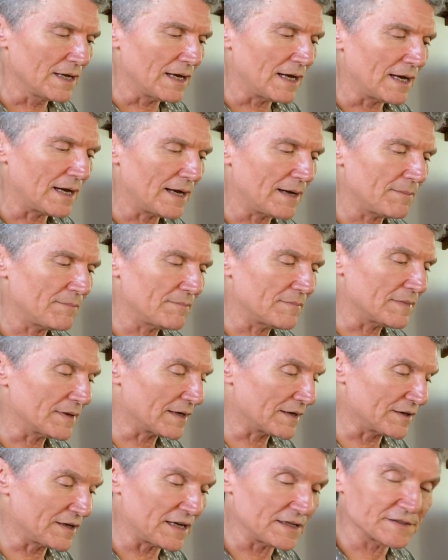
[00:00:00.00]

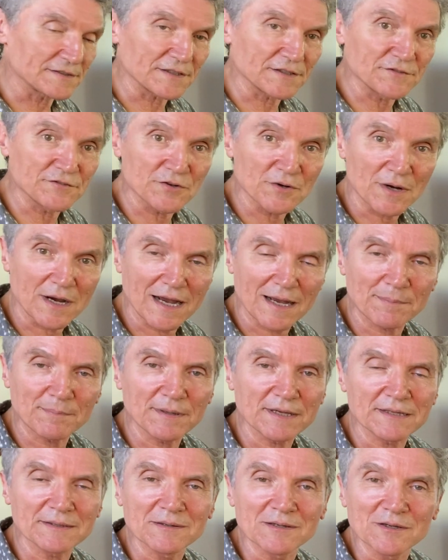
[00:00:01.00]
I guess I grew up
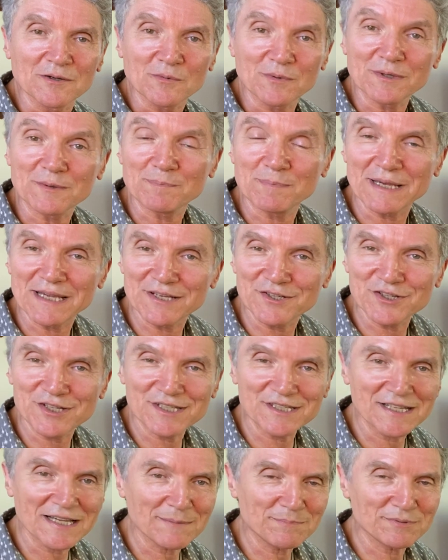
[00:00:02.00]
with PG
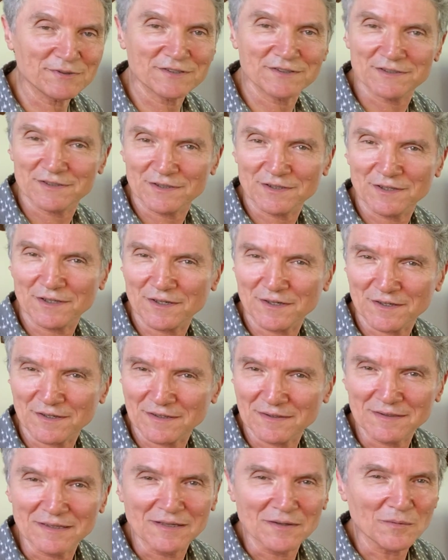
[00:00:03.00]
Tips
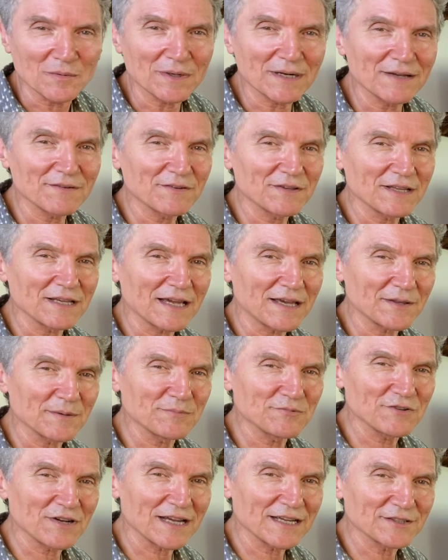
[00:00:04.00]
or whatever the other
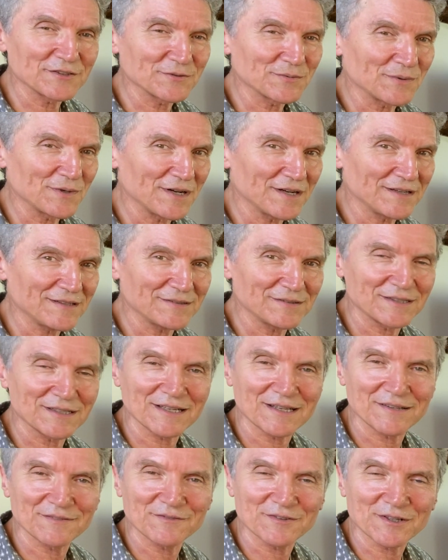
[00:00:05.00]
brands were that
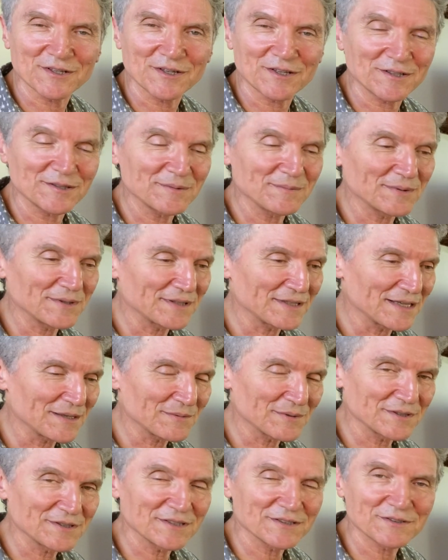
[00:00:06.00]
I've forgotten, but they
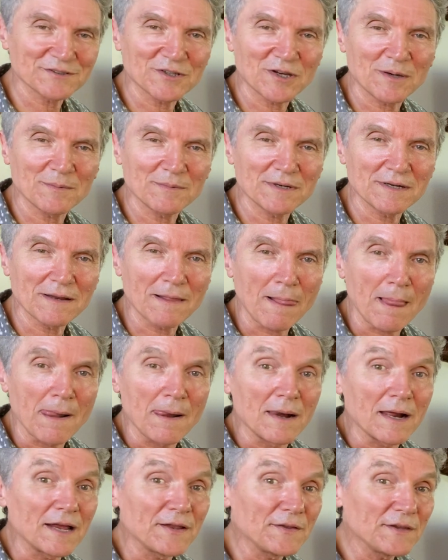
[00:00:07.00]
were just common.
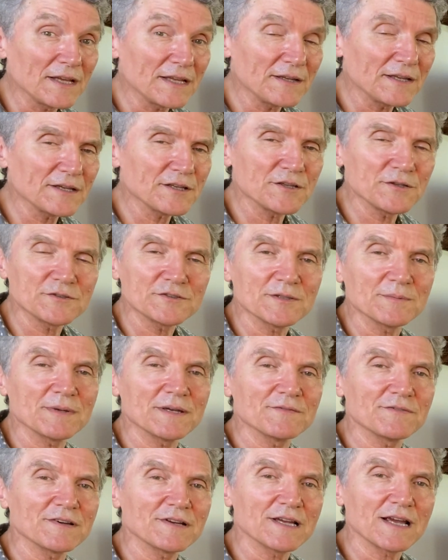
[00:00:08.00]
And then there used to be a
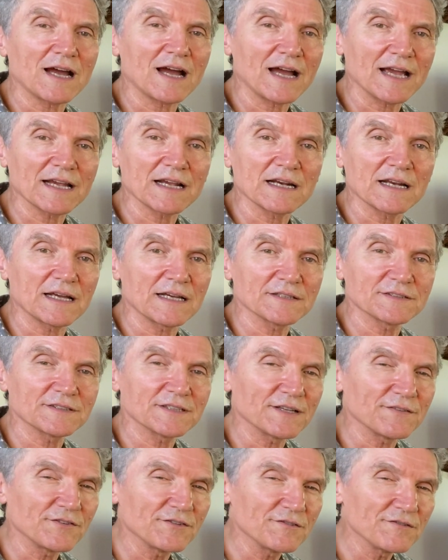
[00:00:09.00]
very high class
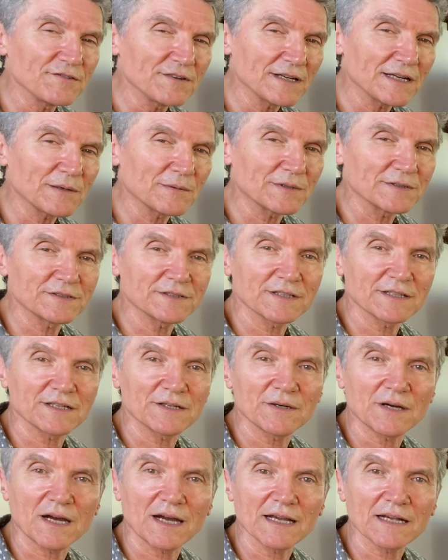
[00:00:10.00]
tea. If you really wanted to
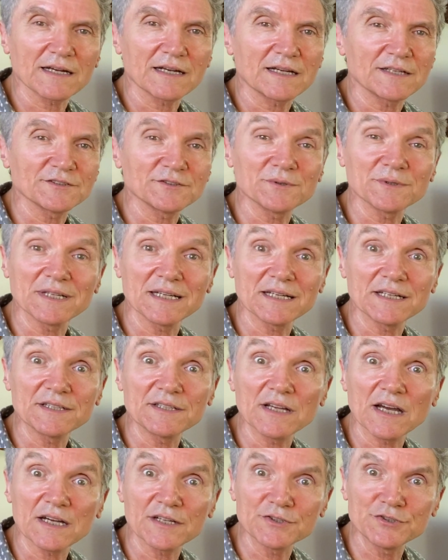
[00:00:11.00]
go high class, you'd get a
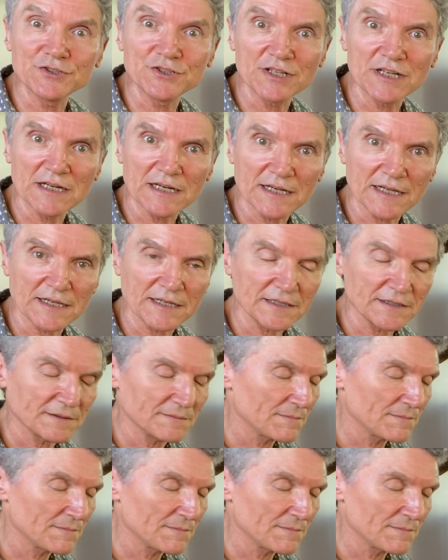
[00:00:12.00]
Darjeeling.